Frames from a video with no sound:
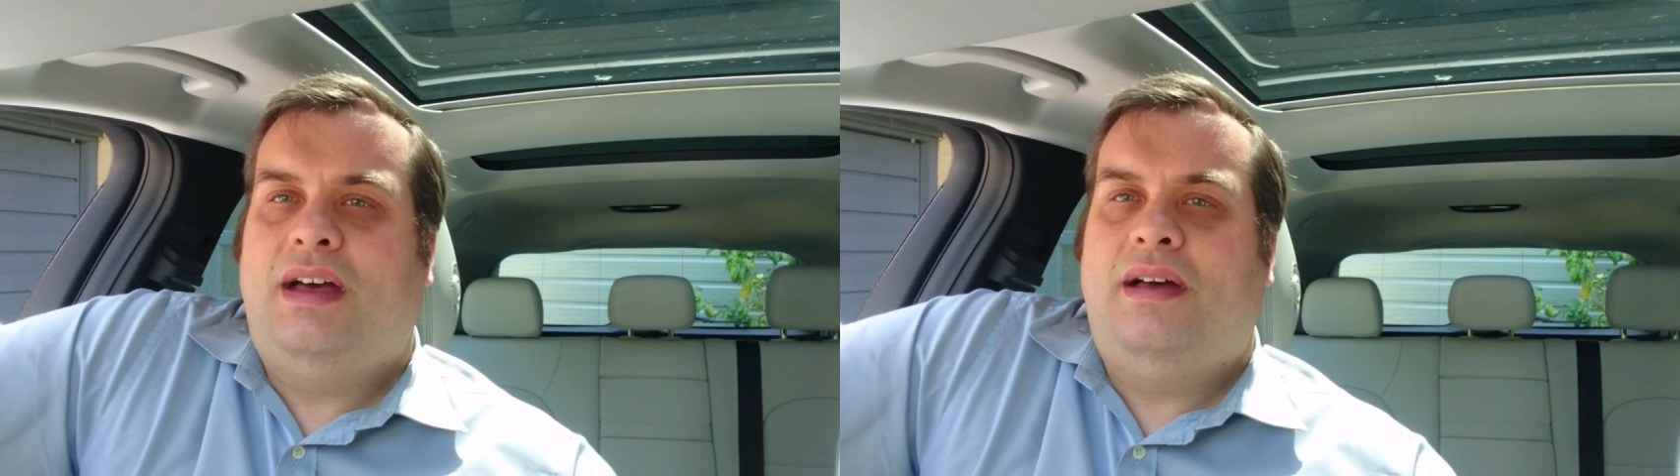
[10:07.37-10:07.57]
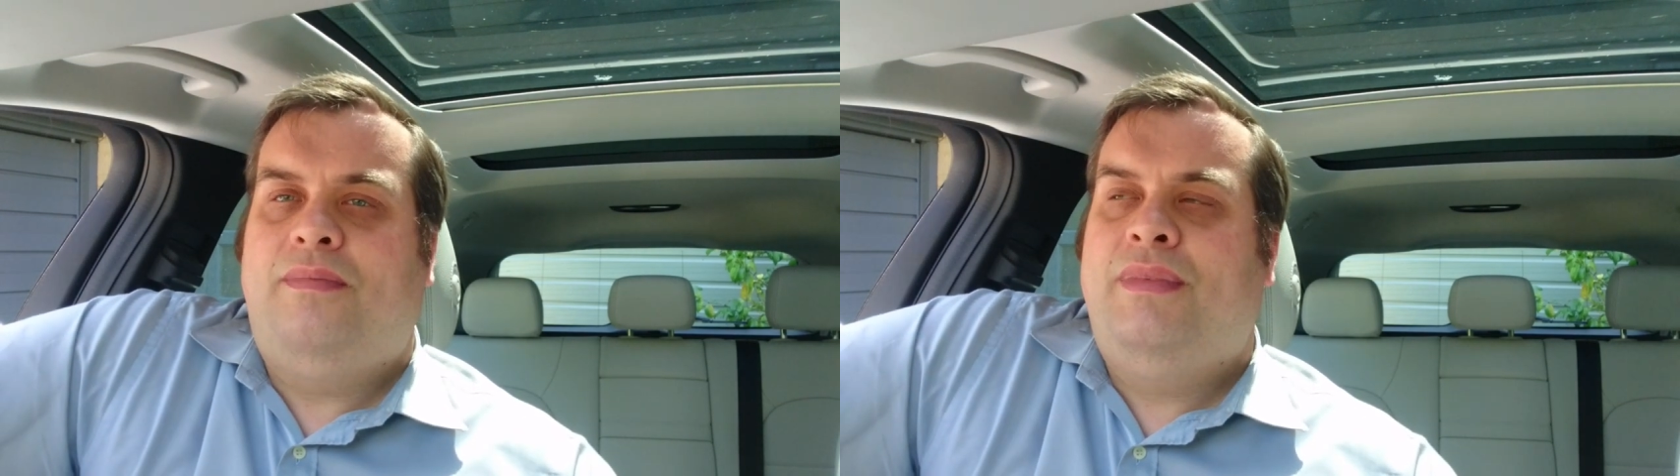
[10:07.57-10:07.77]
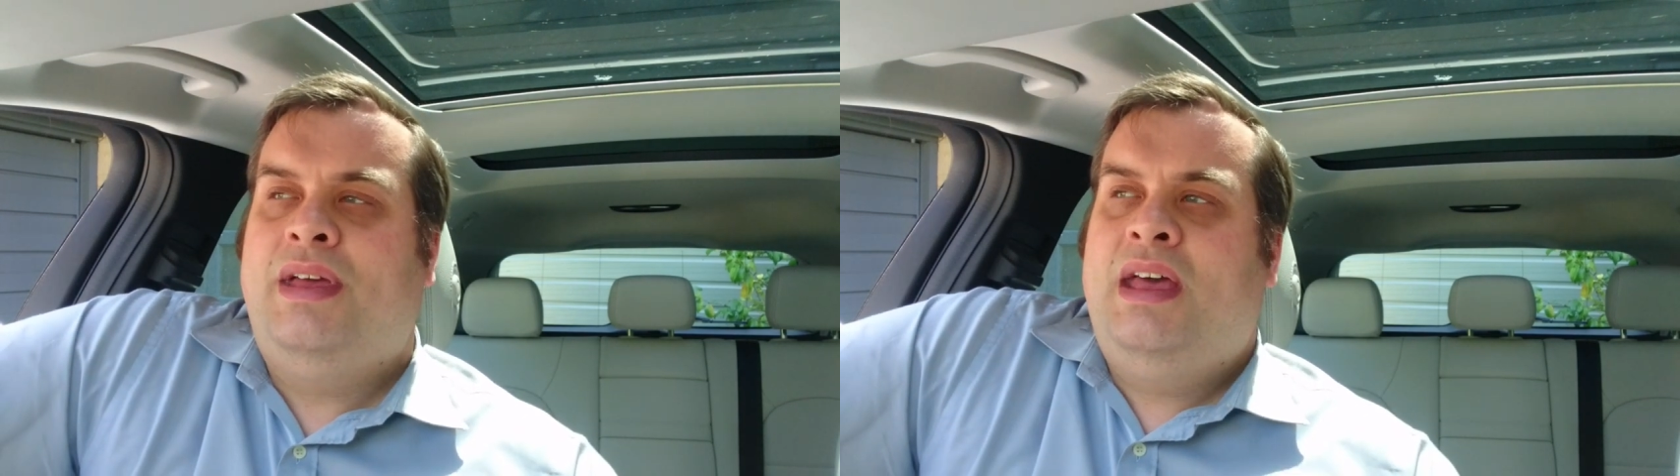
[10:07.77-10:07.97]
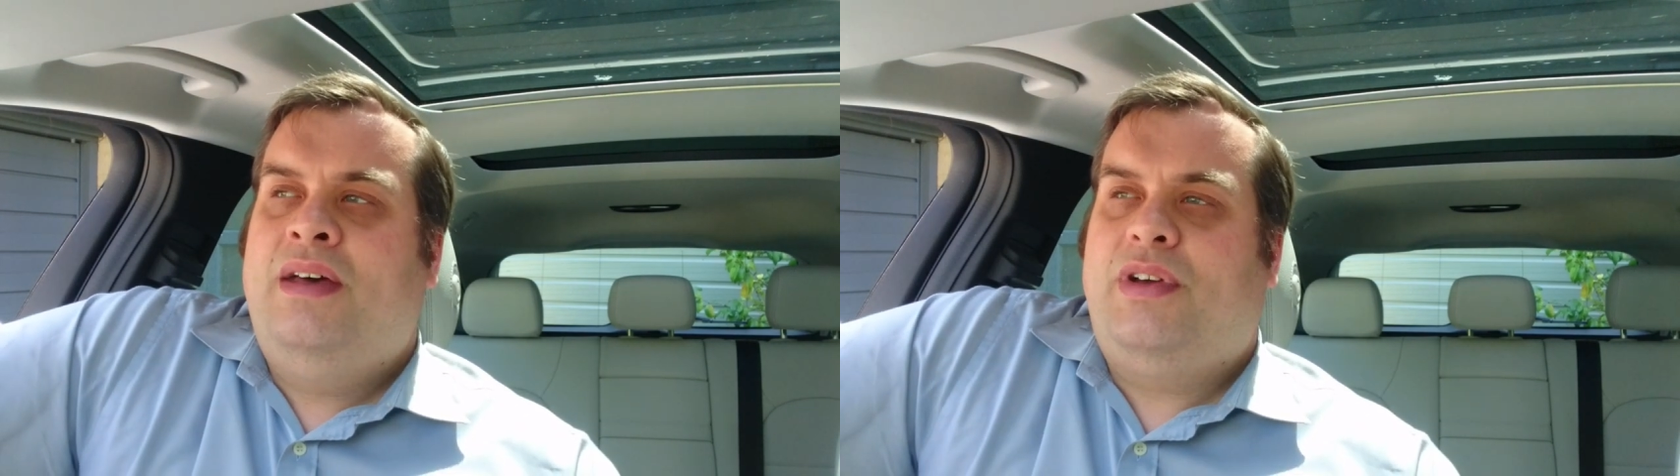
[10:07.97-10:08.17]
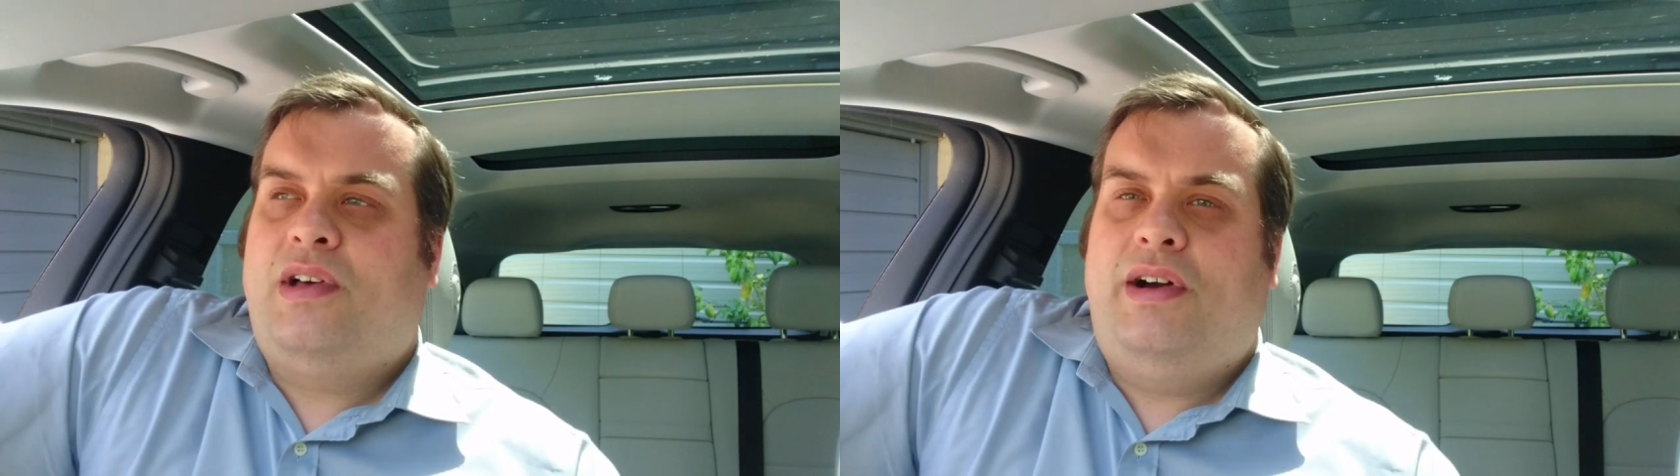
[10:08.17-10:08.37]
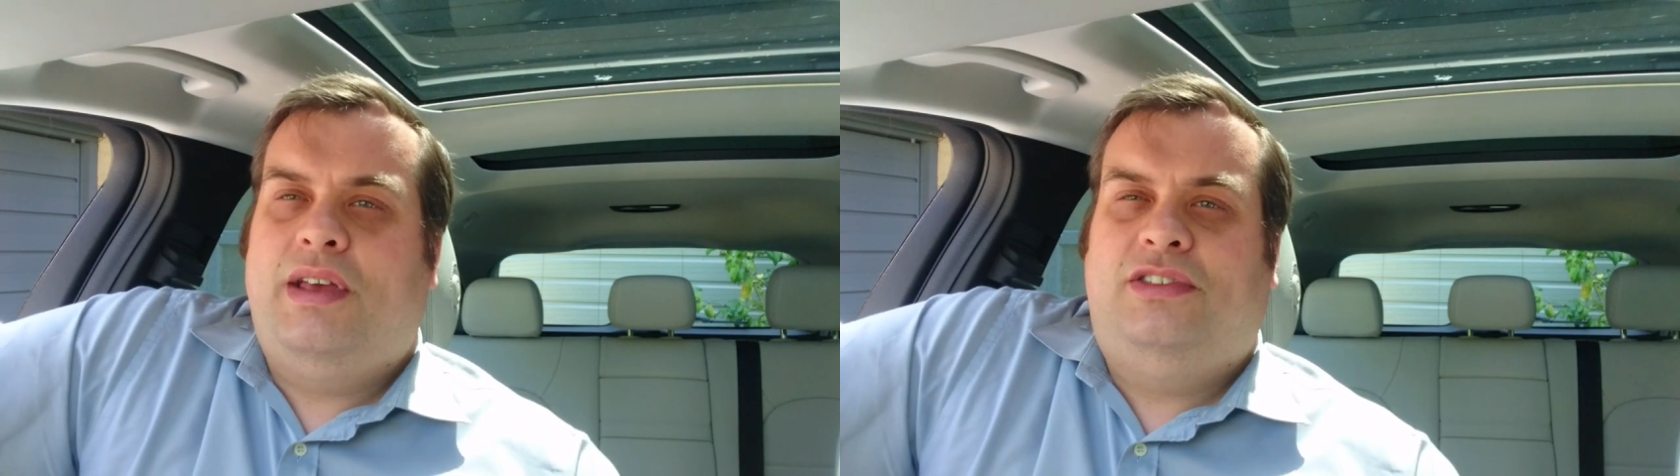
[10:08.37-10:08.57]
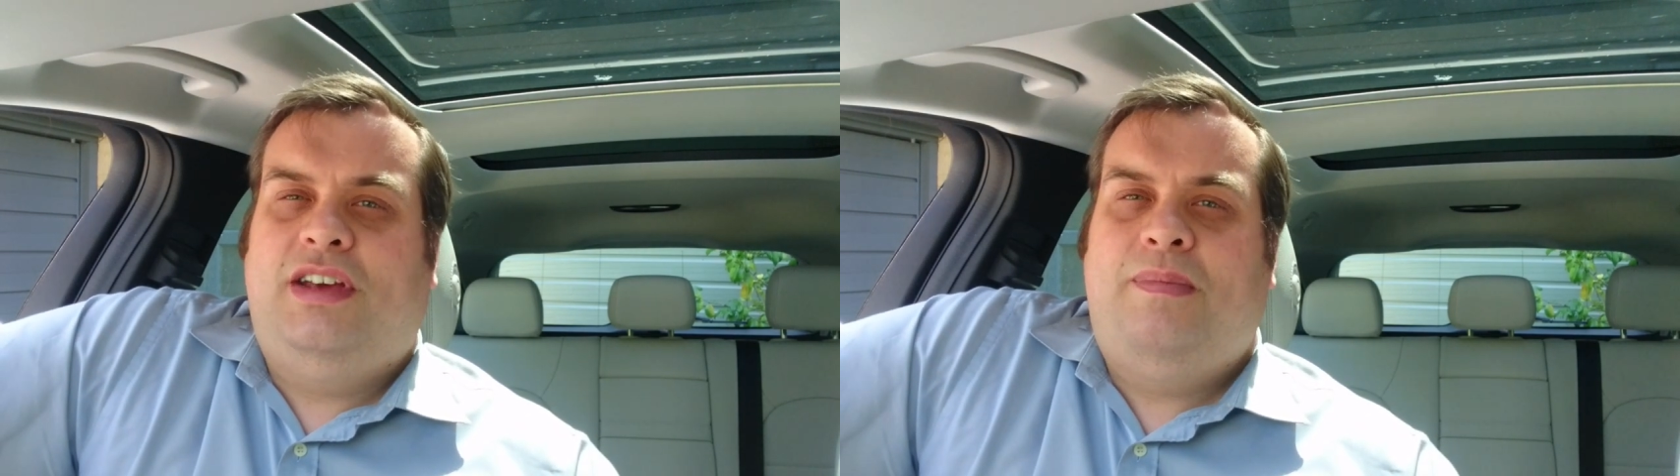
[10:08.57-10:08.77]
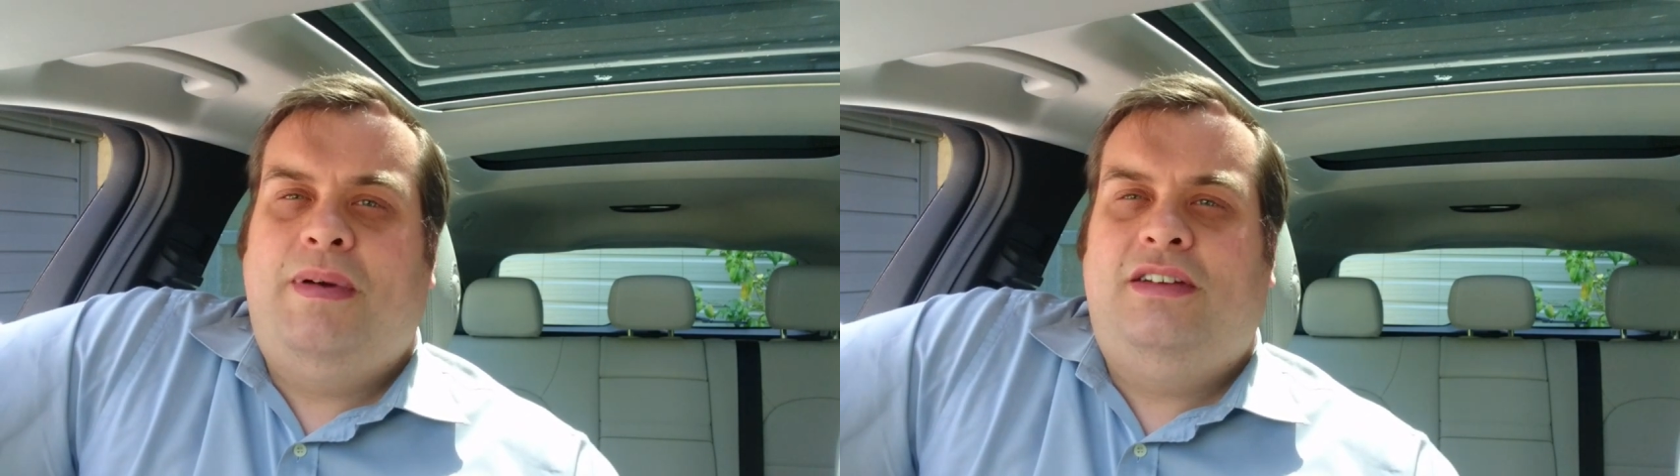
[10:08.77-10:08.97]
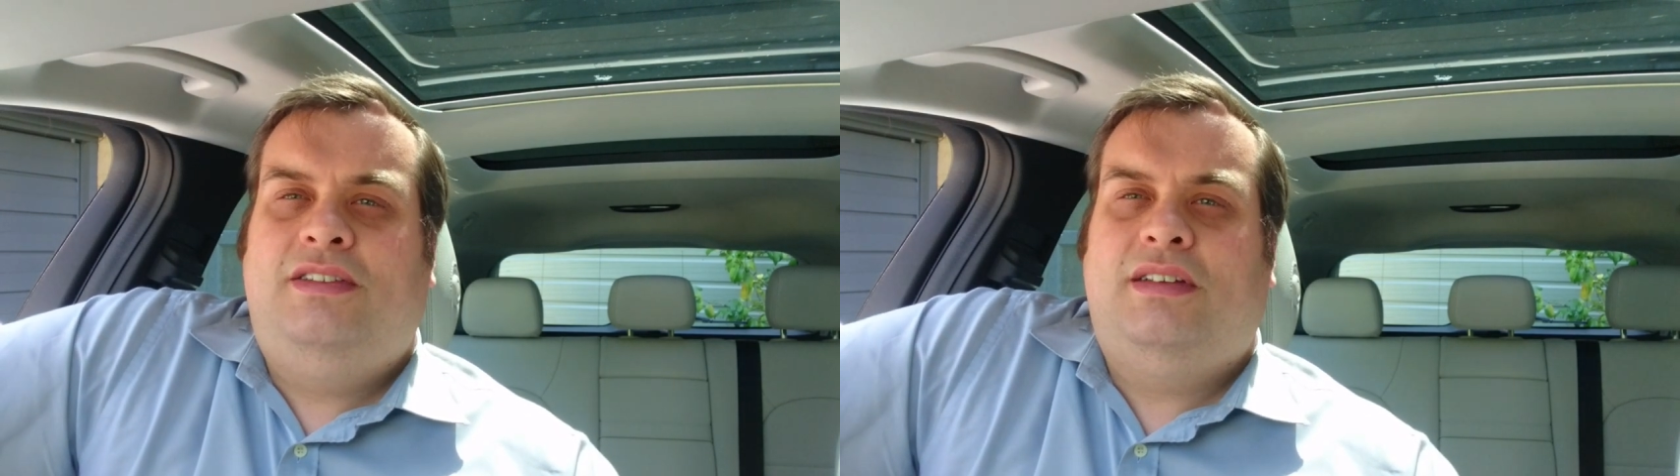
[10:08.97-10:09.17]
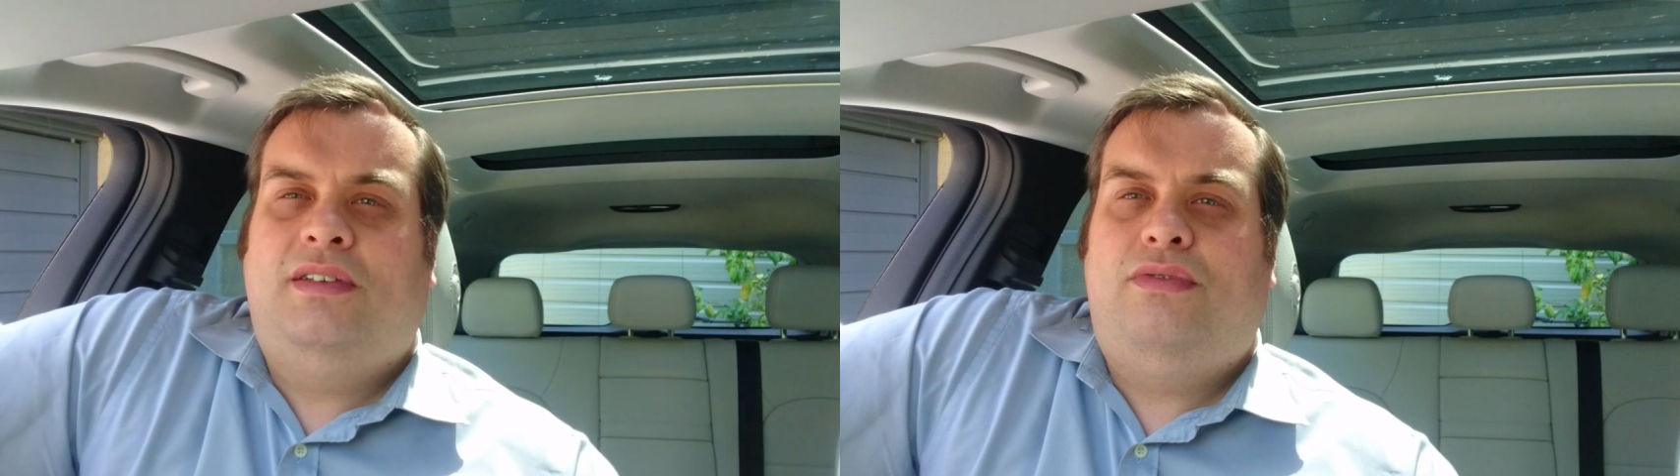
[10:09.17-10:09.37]
Um, the car you see in the
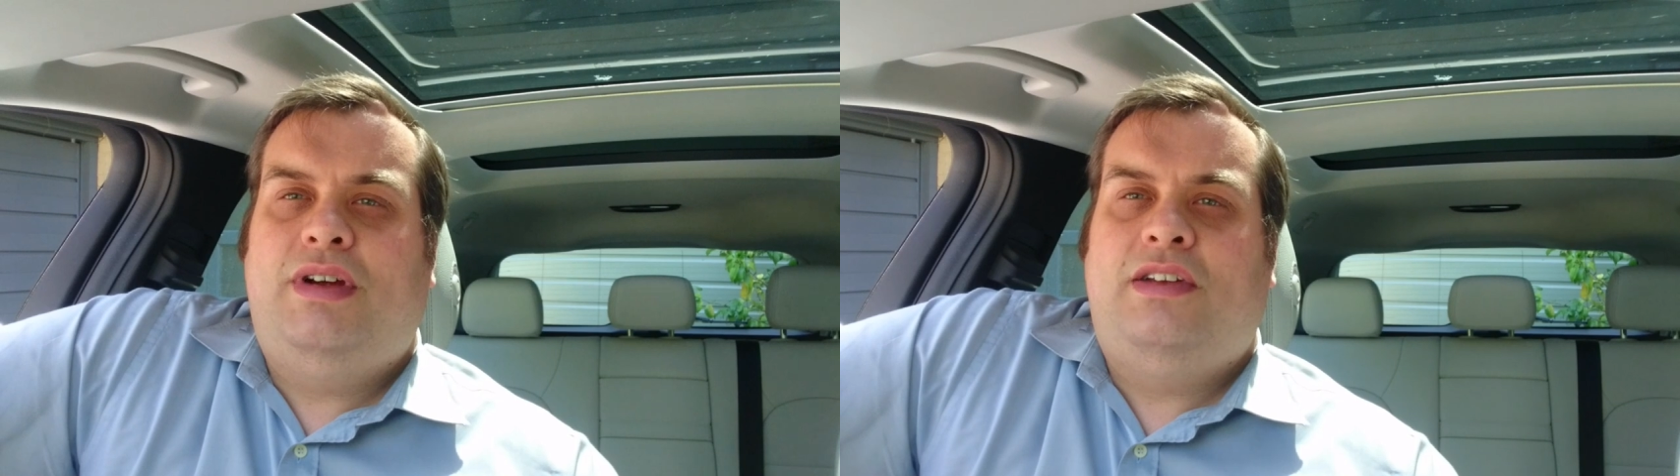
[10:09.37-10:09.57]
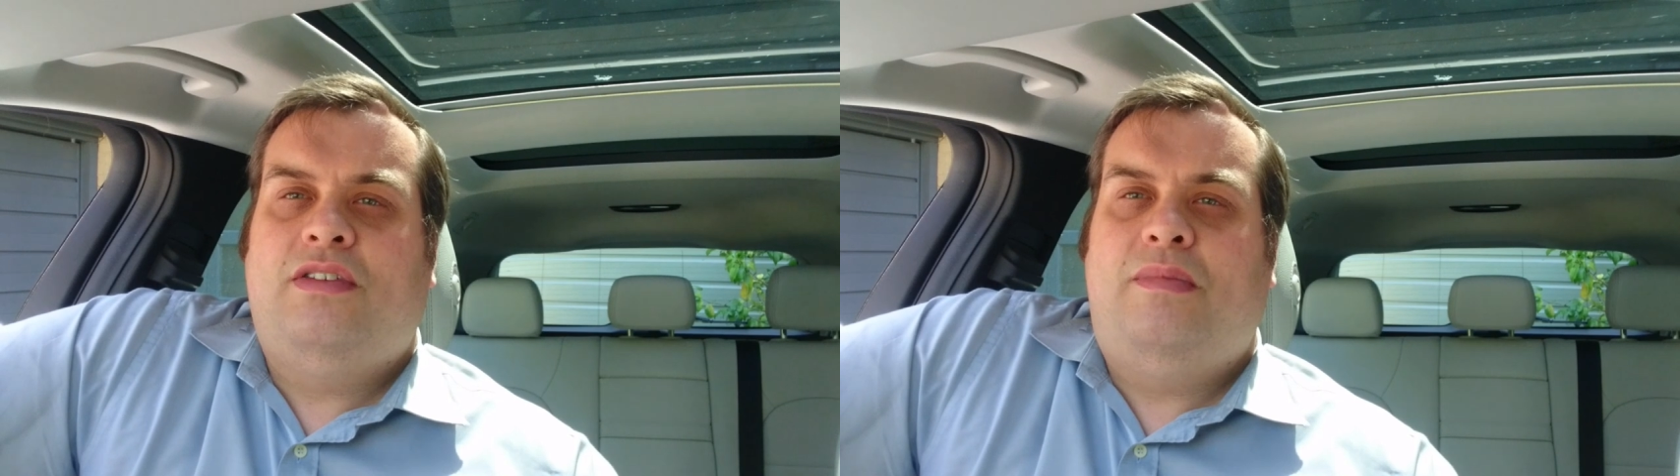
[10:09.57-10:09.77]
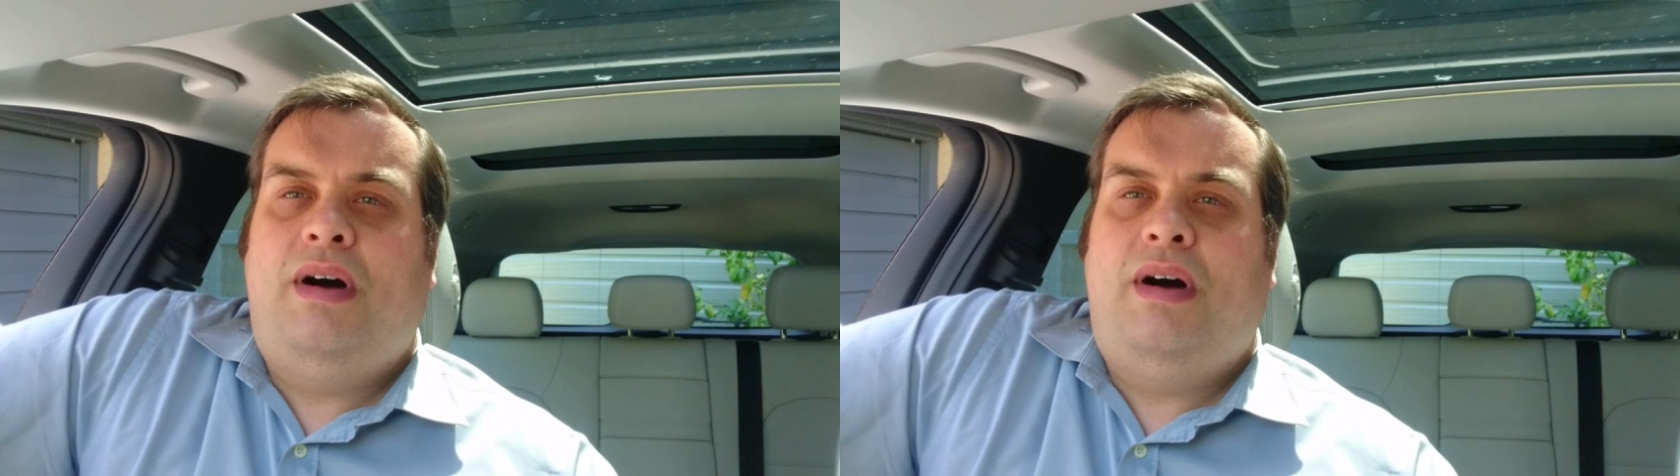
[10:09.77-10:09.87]
pictures is a three door.